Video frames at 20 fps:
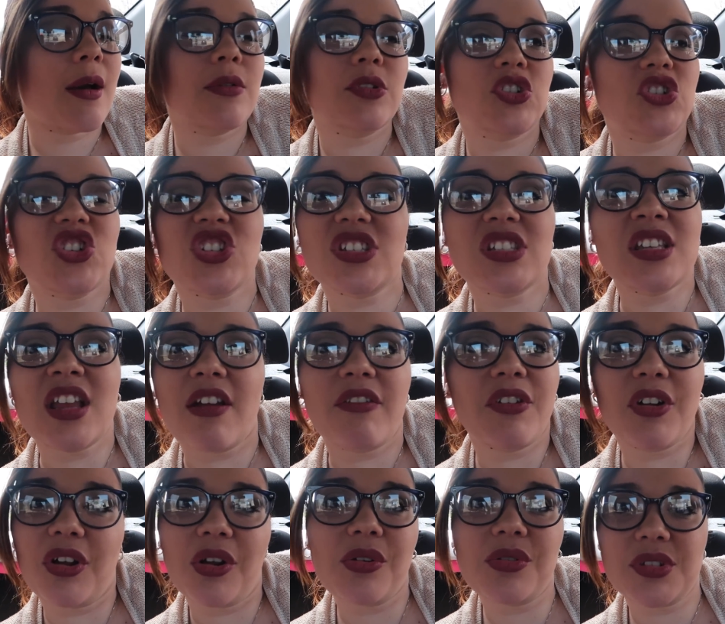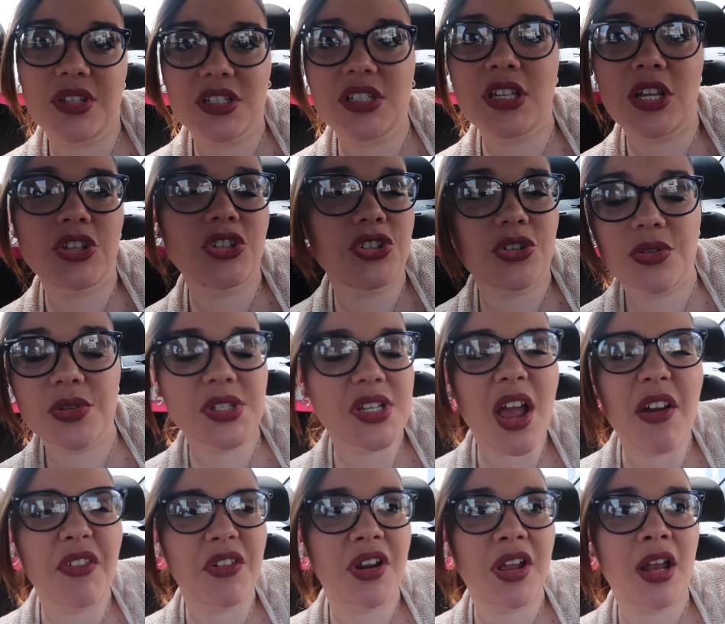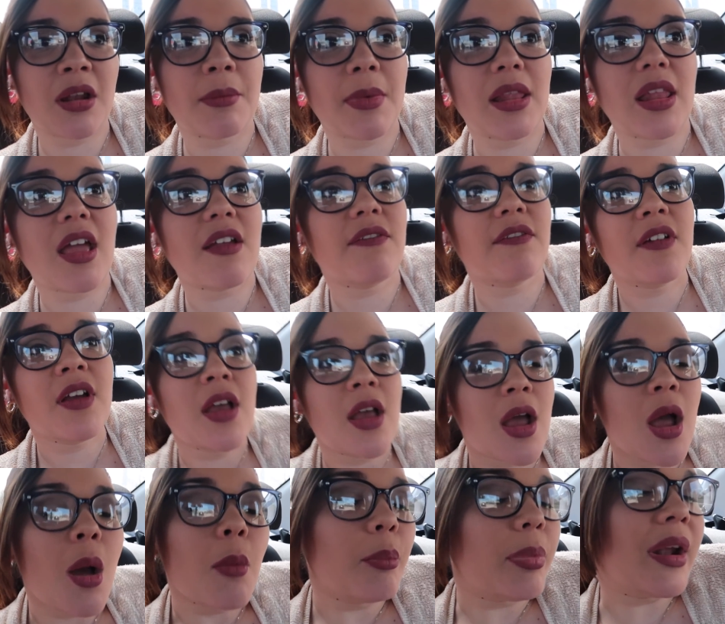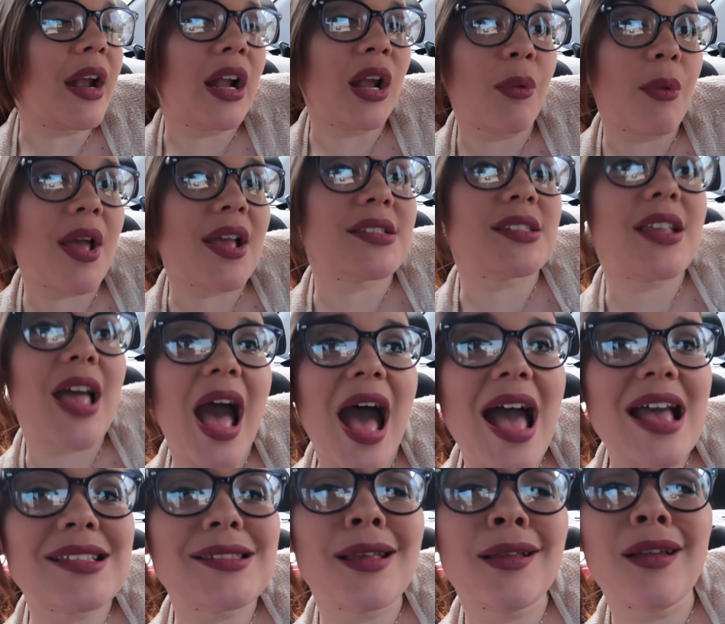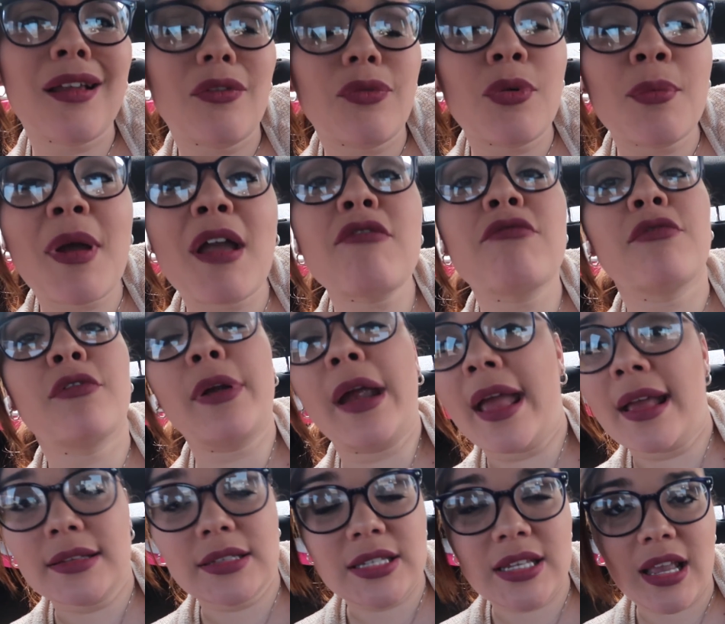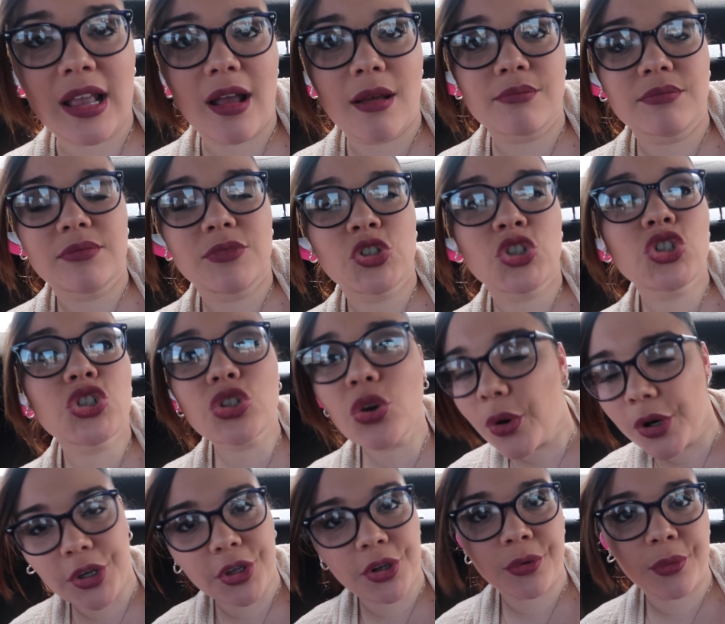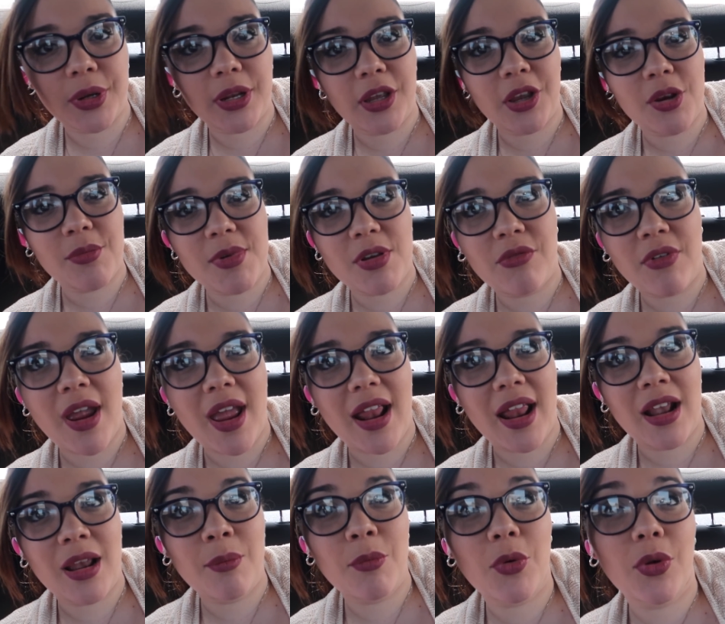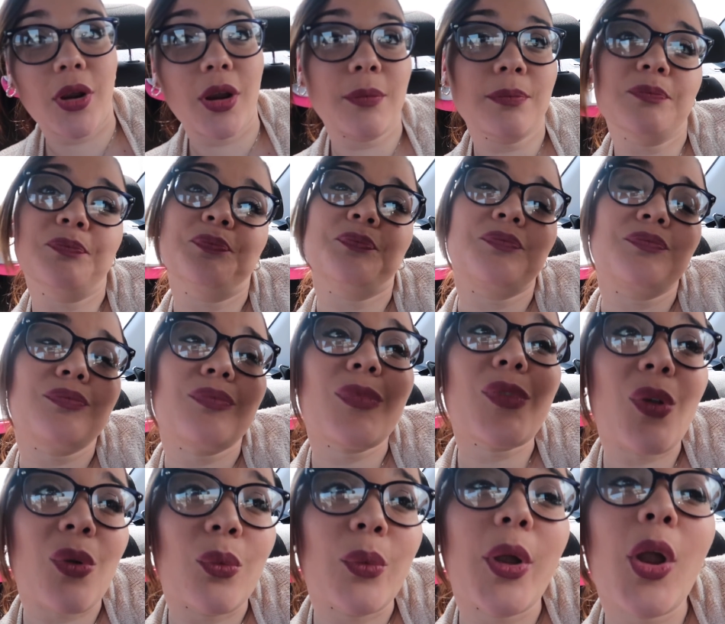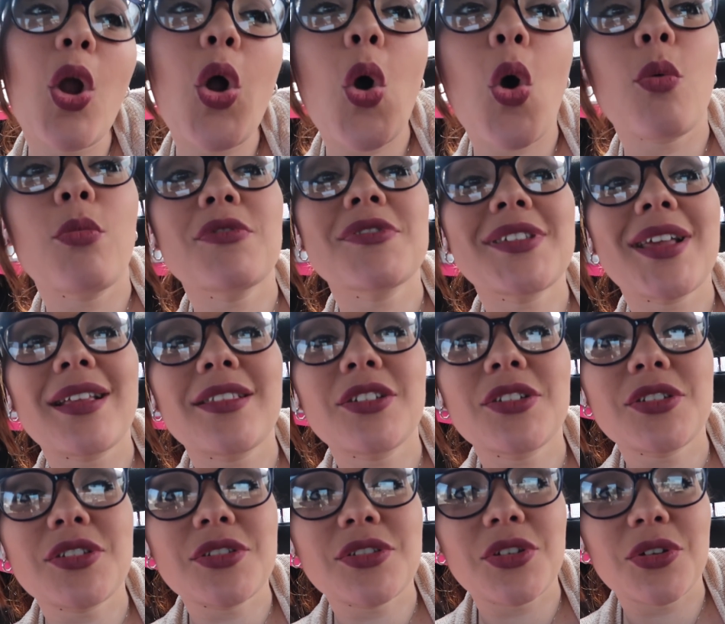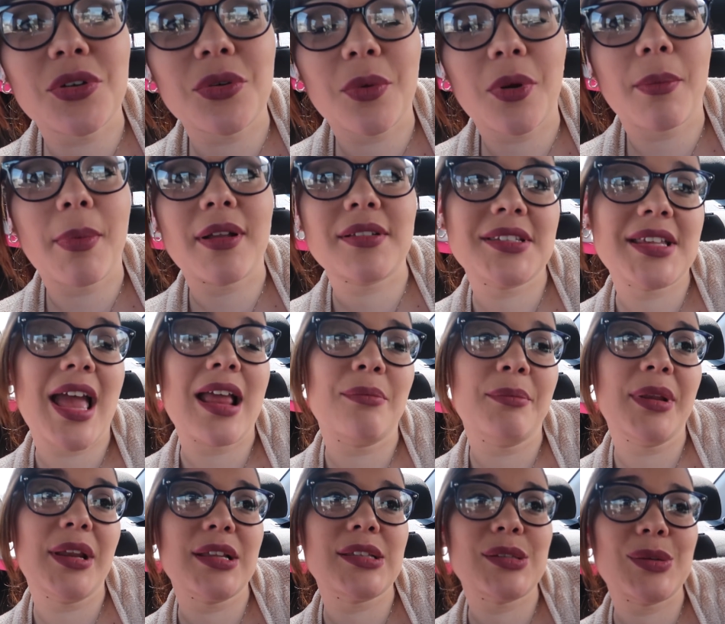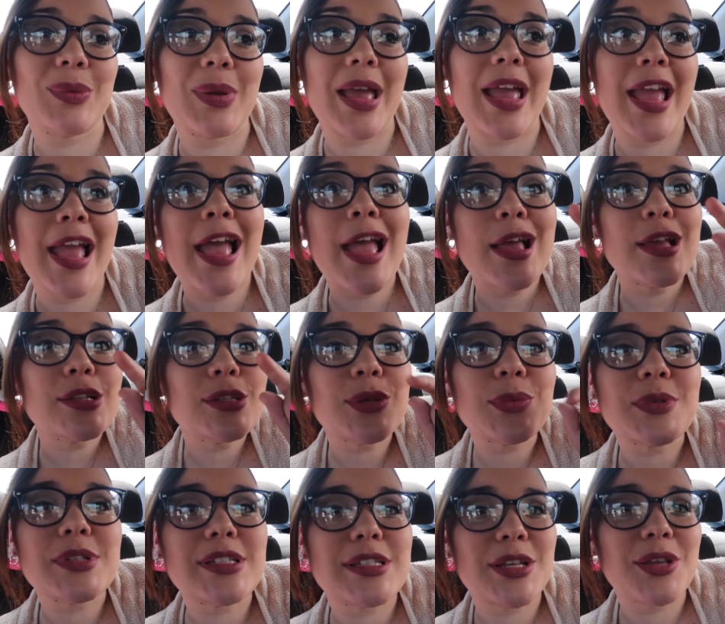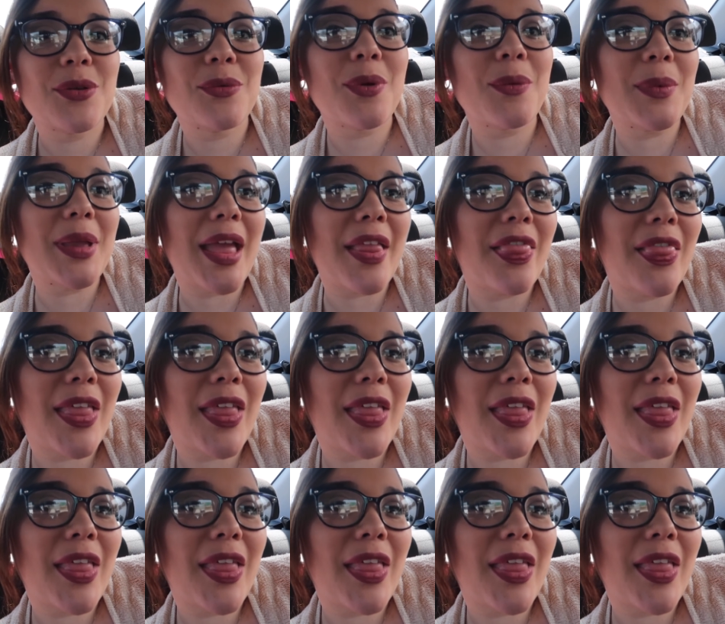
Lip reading: would just never go to St. Joe's ever again in my life. But anyways, guys, enough with my ranting. I'm sure you don't want to hear me rant anymore. We are almost at the zoo. We're about 10 minutes away, so we'll see you when we get